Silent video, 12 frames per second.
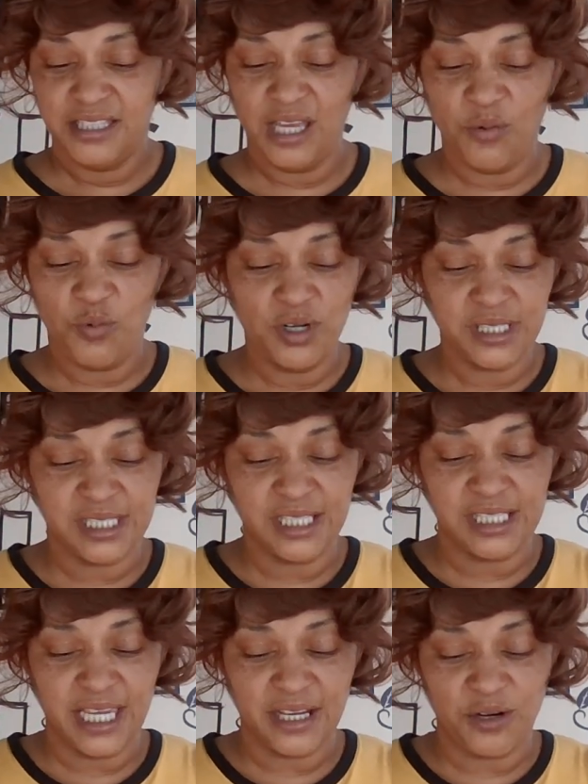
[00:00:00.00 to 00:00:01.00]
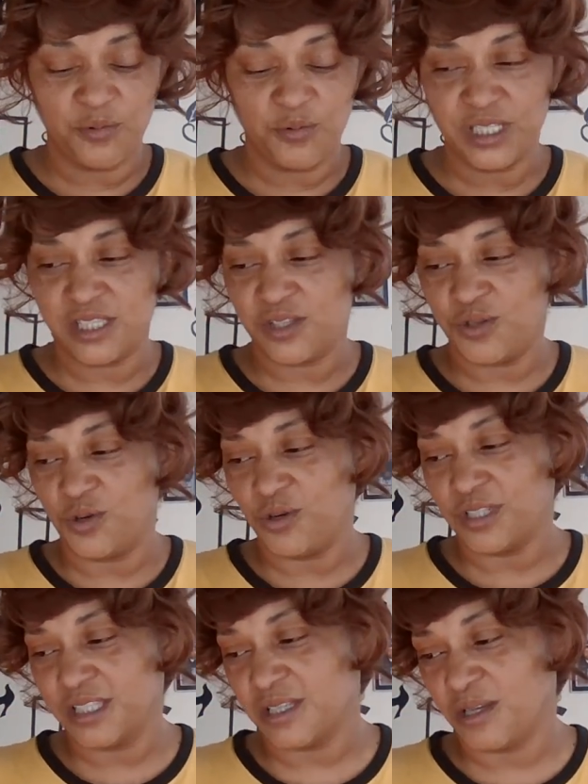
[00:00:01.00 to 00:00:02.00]
That wants to take a risk
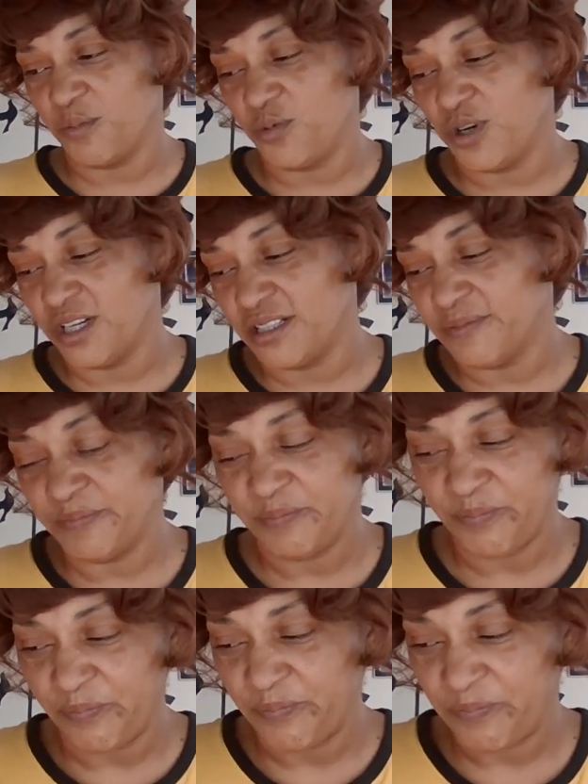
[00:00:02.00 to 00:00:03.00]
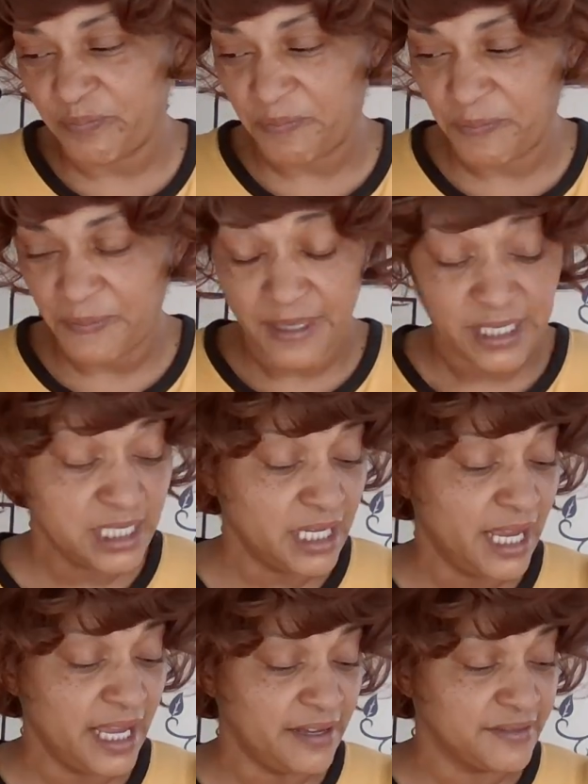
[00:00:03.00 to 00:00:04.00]
towards someone
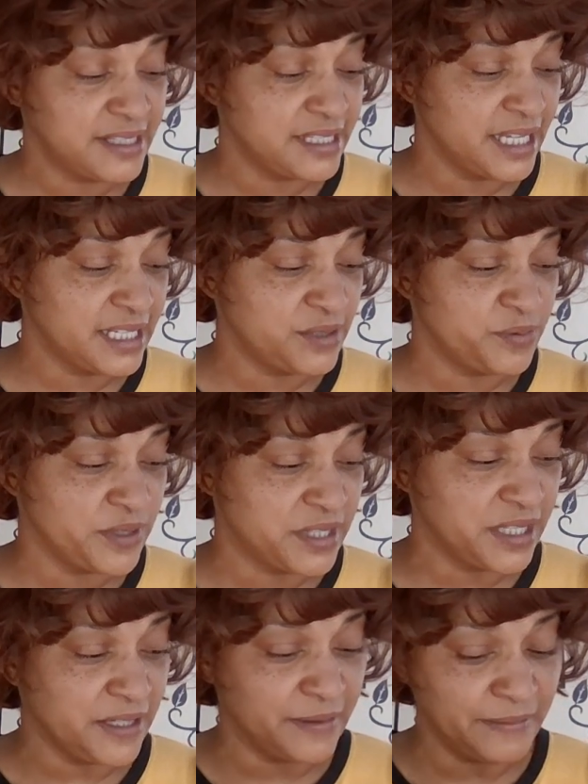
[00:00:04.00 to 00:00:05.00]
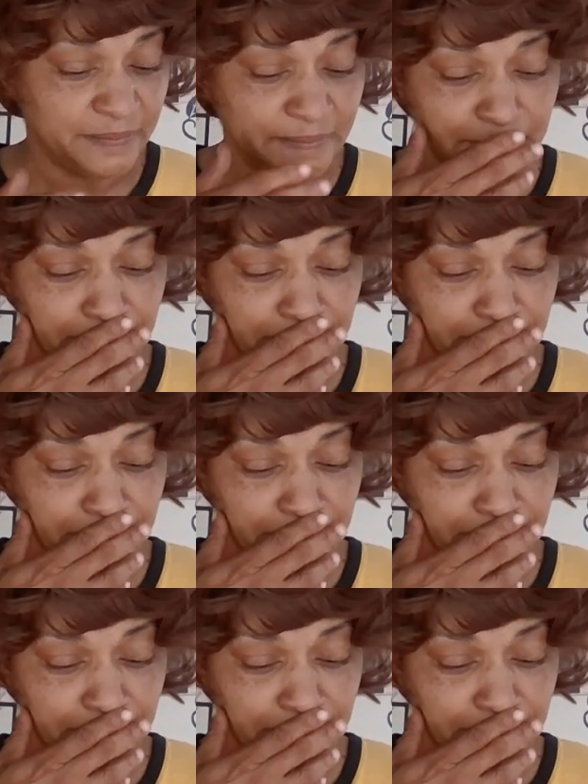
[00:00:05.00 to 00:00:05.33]
to have sex with them.